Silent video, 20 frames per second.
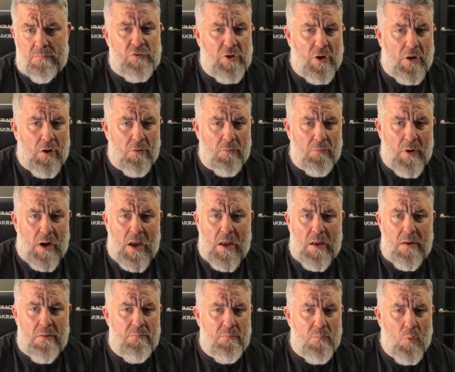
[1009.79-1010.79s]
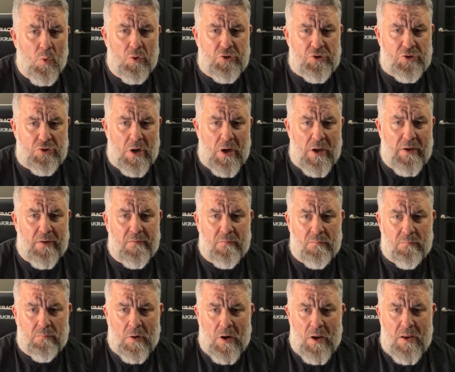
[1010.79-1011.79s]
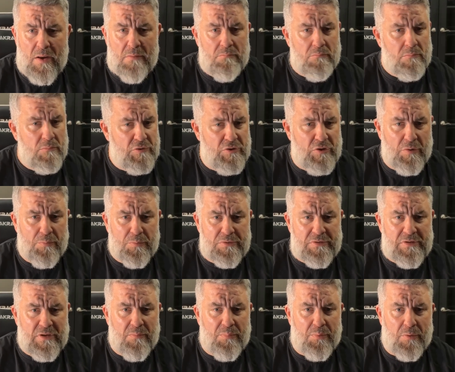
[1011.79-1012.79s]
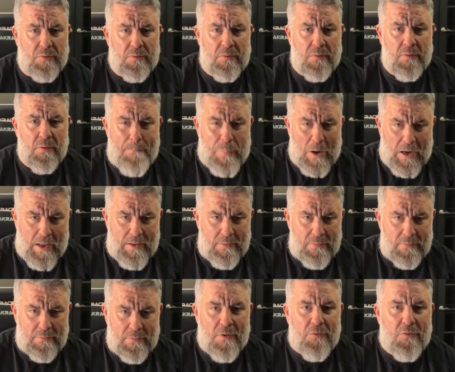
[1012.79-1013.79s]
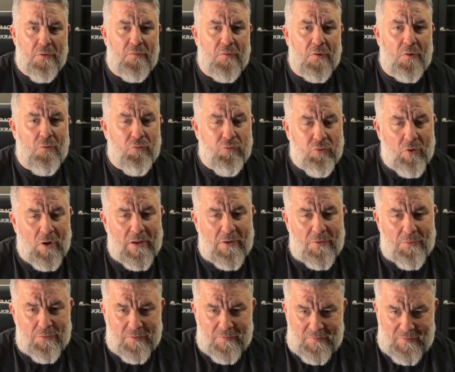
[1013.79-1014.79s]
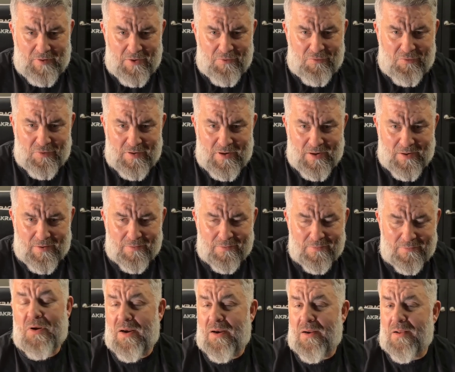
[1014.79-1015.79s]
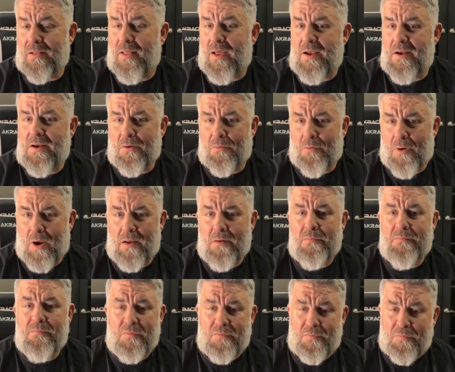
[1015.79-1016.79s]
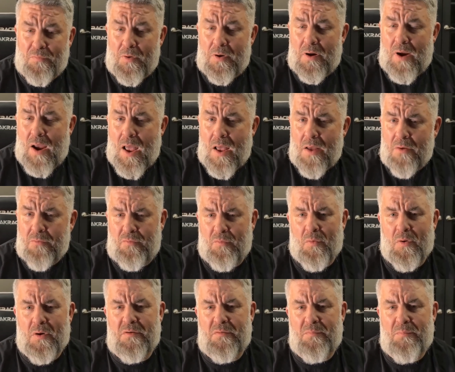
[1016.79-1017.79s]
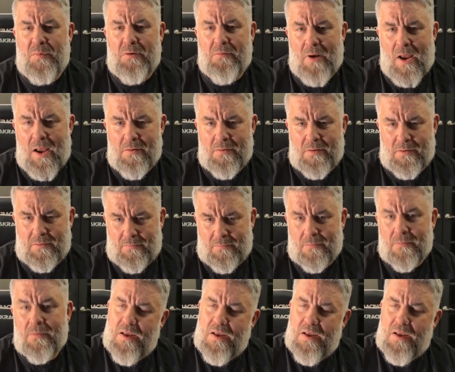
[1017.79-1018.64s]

Taller rod, more strikes, right? Super simple. But there's a critical distinction here. You're getting a lightning rod. If it's for your house, you want it to be grounded.